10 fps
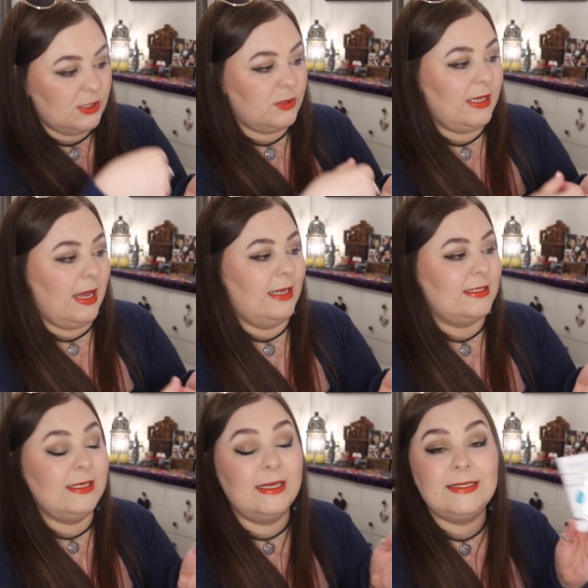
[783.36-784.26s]
So yeah, it's
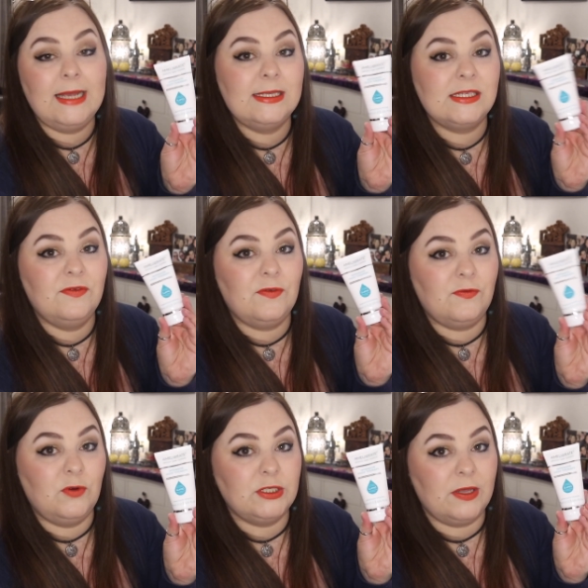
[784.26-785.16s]
an intensive
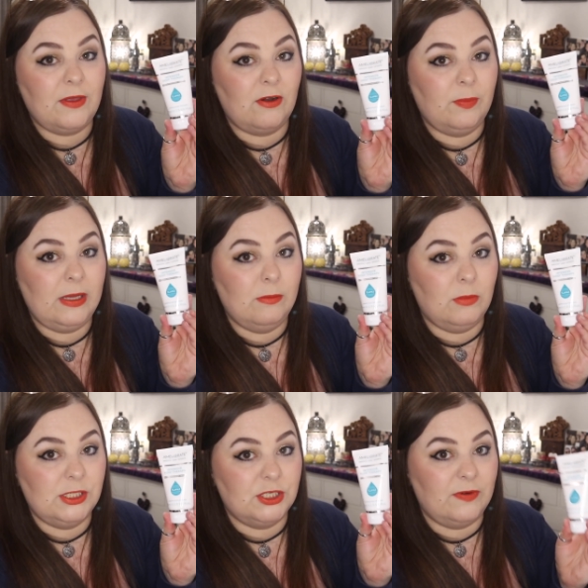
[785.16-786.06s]
foot therapy
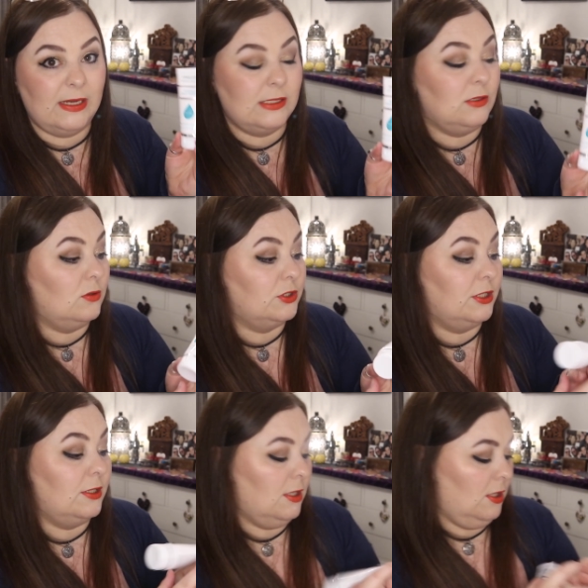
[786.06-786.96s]
moisturising lotion.